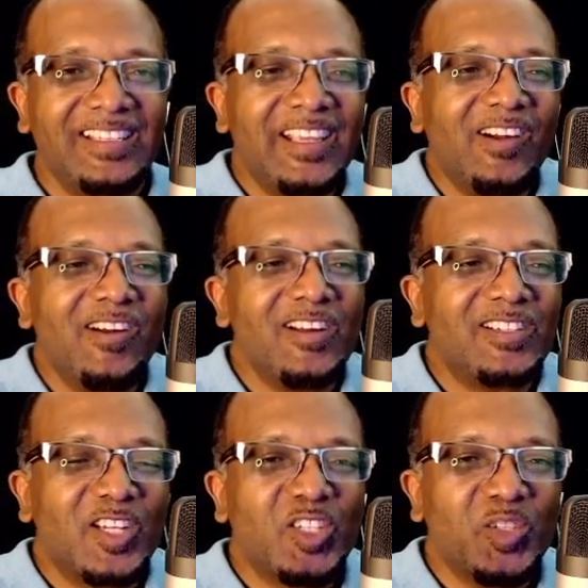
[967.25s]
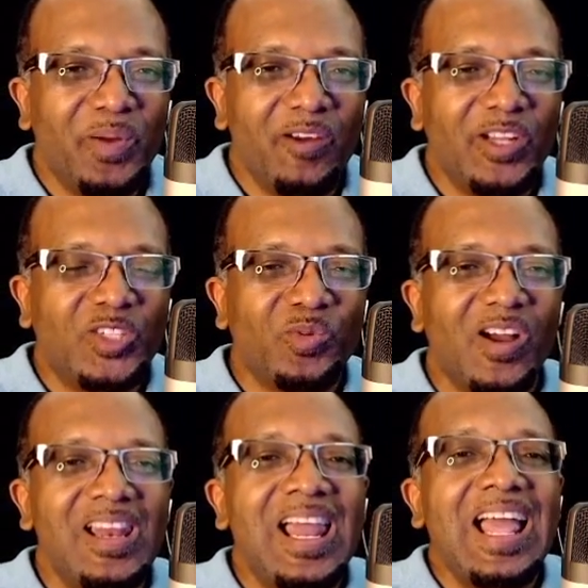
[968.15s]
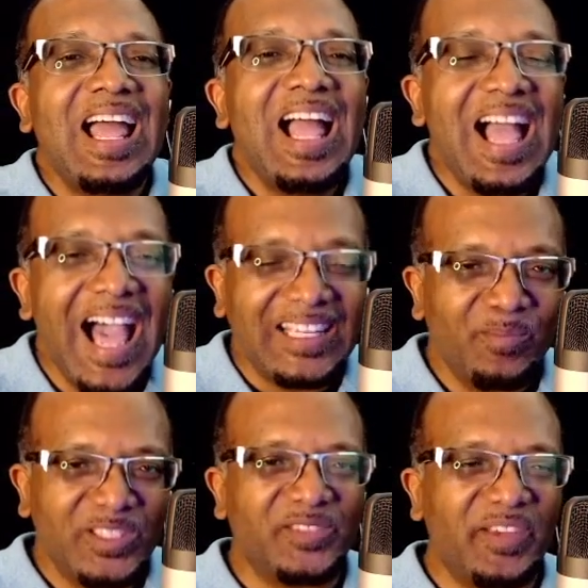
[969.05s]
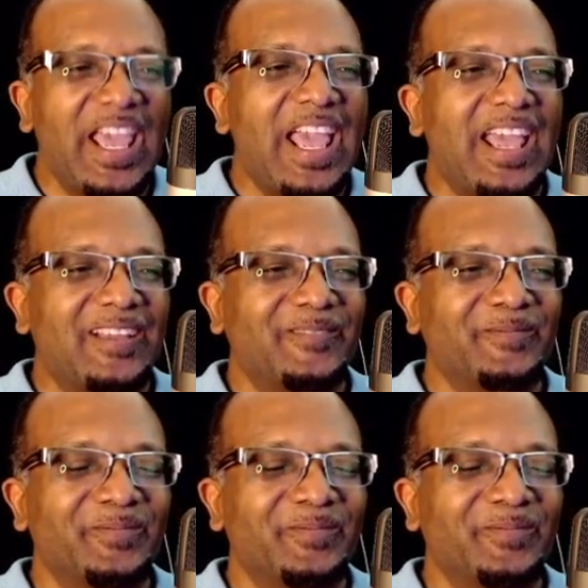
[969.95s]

the earth's spiritual atmosphere.